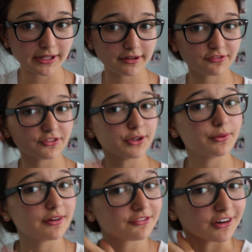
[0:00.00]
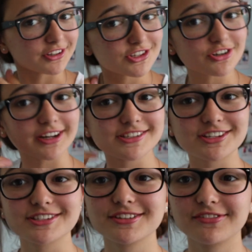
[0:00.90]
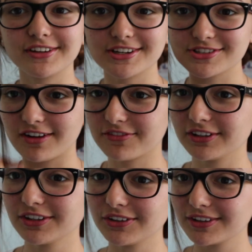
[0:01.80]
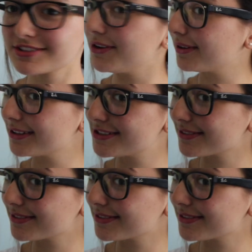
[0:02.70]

out a few French strands just to finish off the look, you can totally